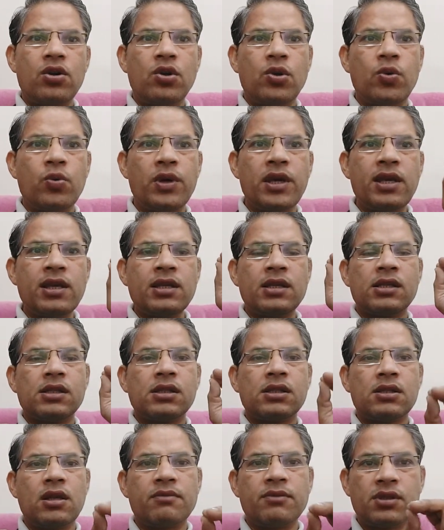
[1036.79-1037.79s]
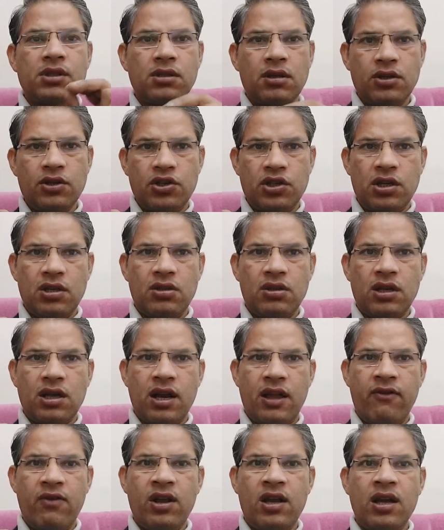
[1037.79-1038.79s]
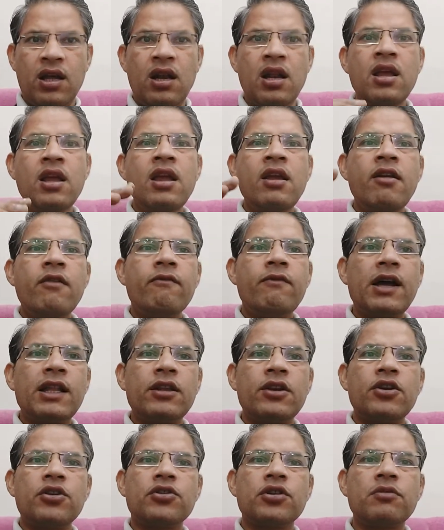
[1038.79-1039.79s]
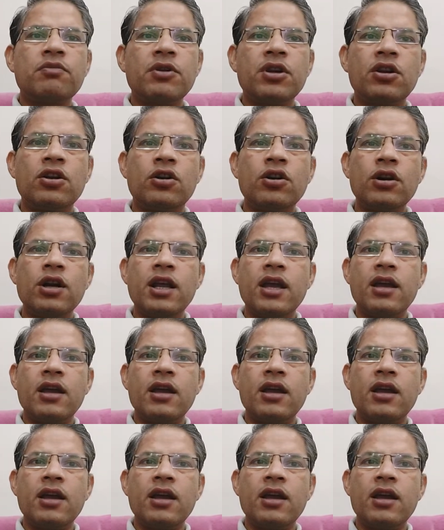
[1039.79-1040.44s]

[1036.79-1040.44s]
doing some surgery in the clavicle, whether you should be good